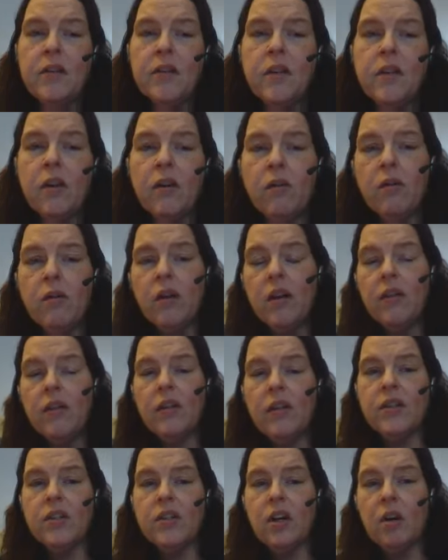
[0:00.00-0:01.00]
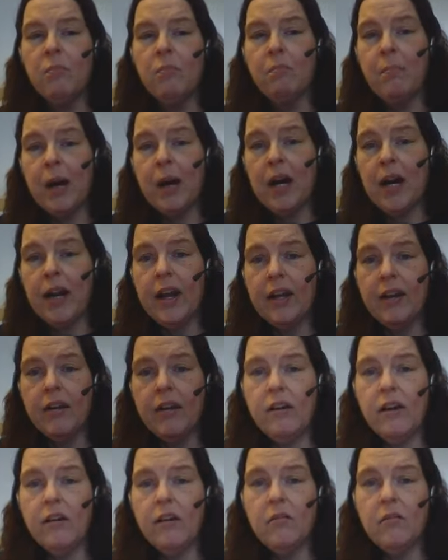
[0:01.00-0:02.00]
So this term
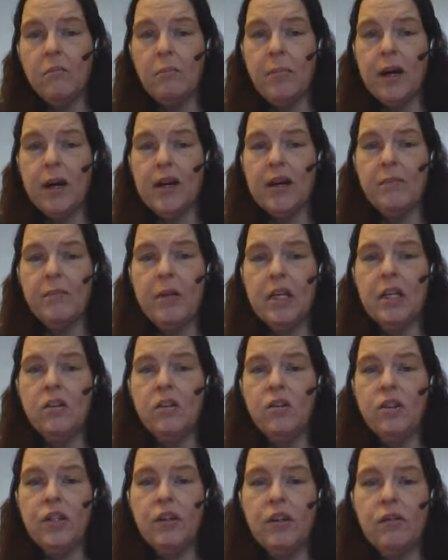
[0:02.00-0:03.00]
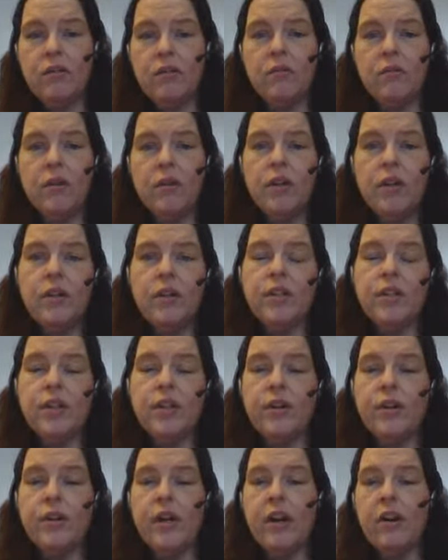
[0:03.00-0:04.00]
binary, bi meaning two,
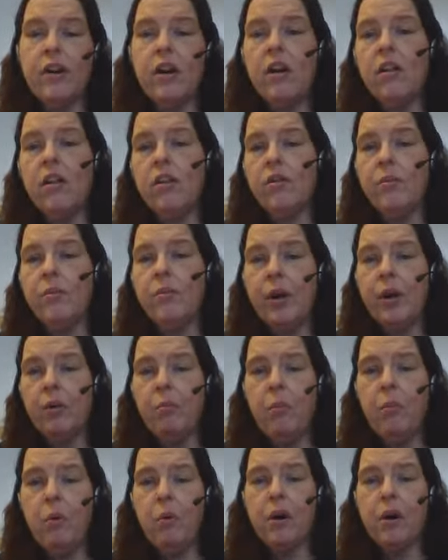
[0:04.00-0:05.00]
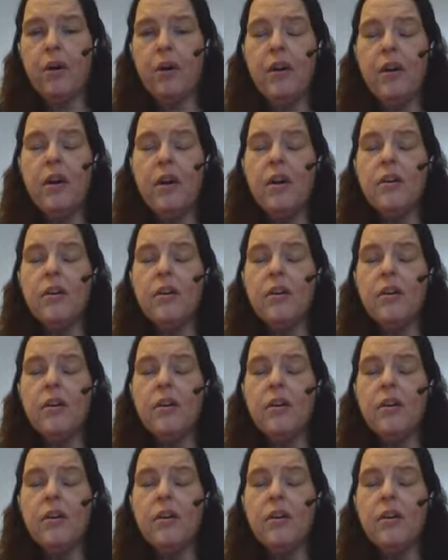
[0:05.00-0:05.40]
ternary, three or more.